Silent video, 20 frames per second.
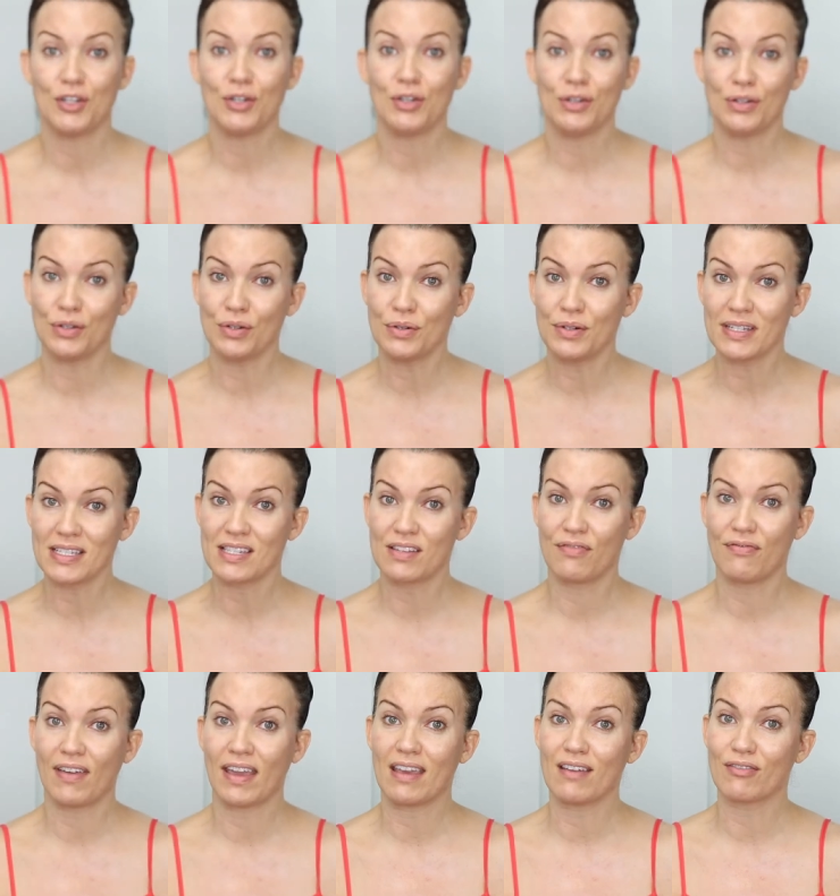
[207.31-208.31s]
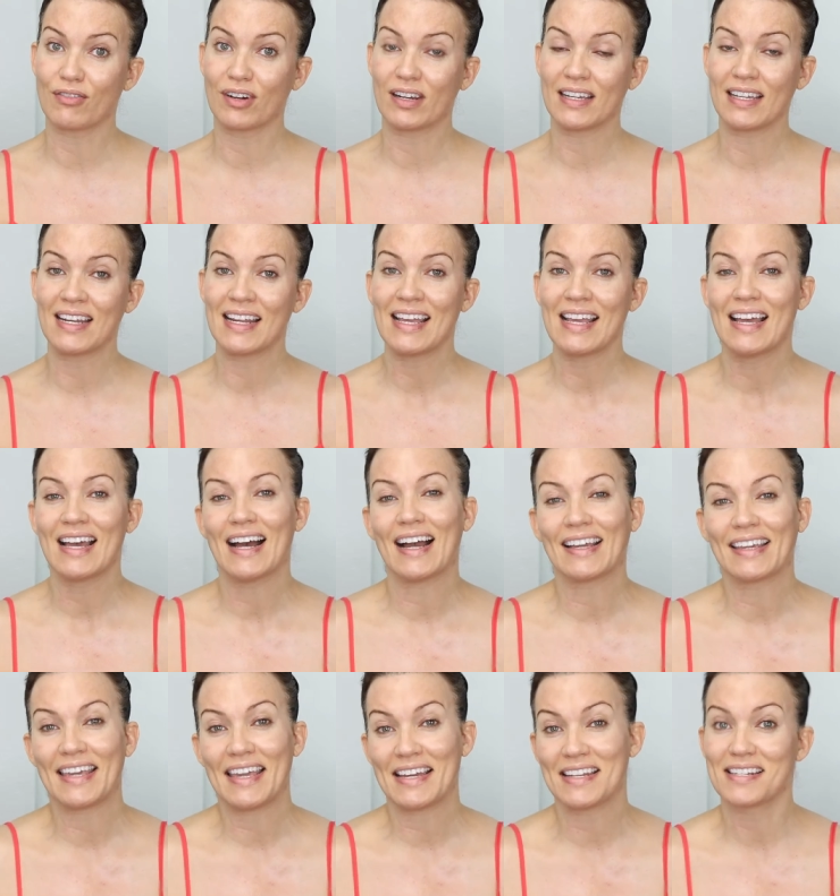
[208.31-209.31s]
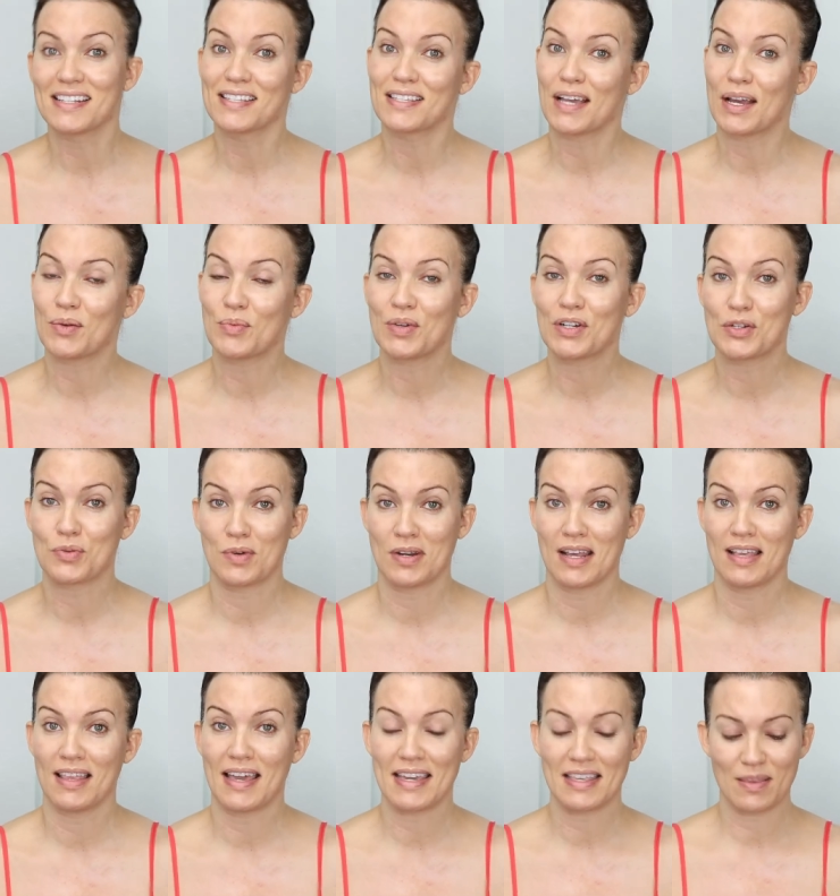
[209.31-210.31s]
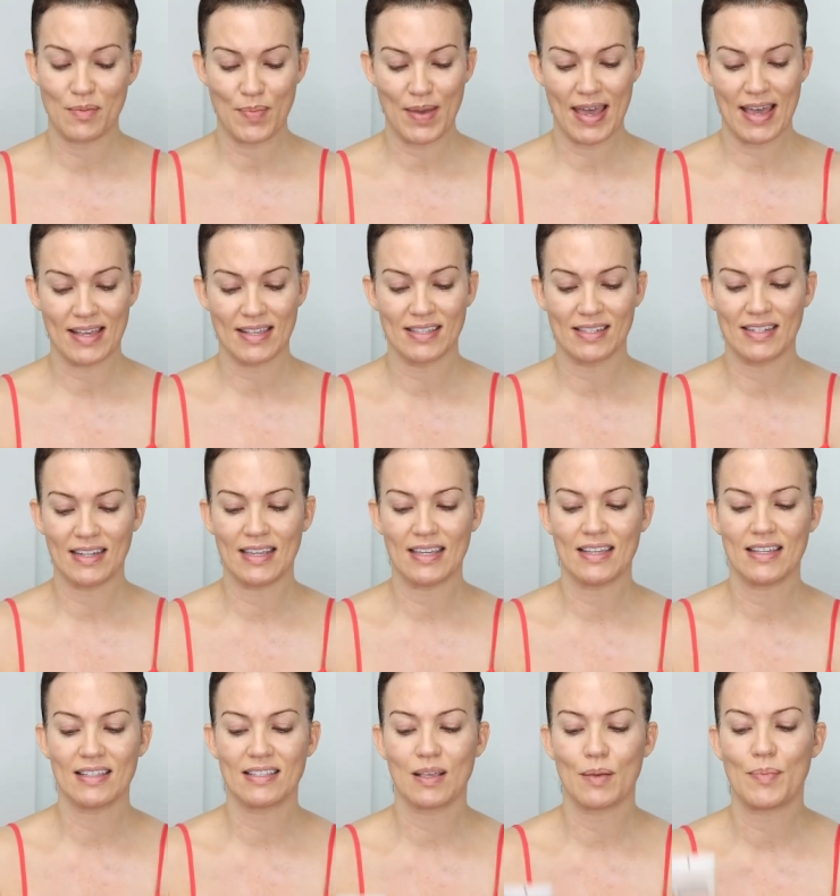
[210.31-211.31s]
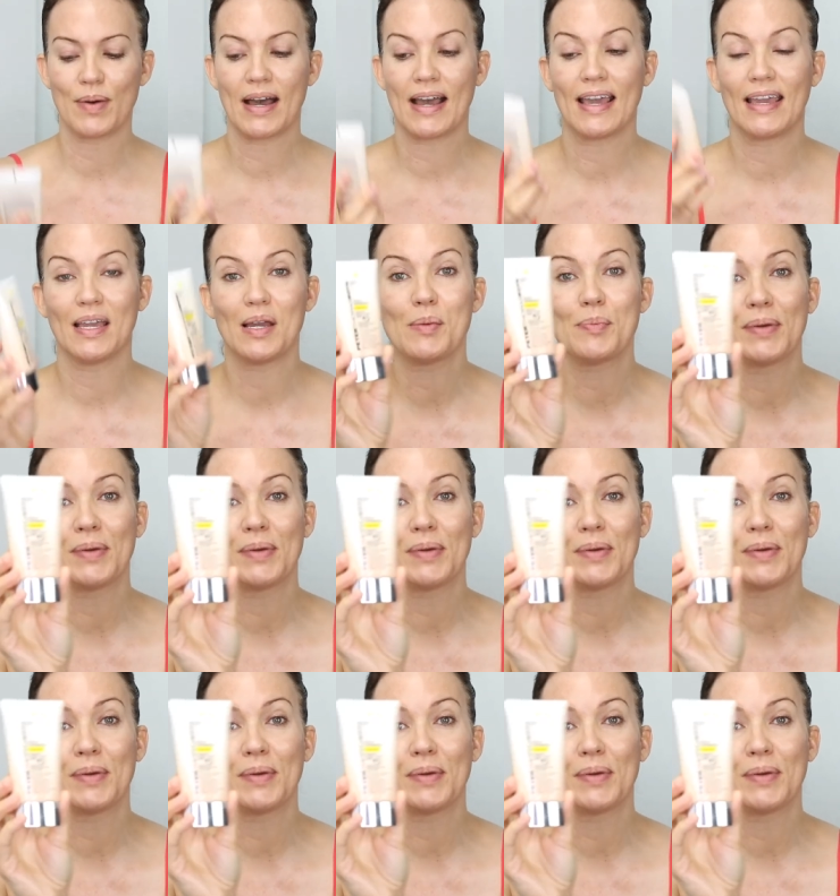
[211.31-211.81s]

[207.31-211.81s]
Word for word: newest favorite, I can't decide which one I like the best, is by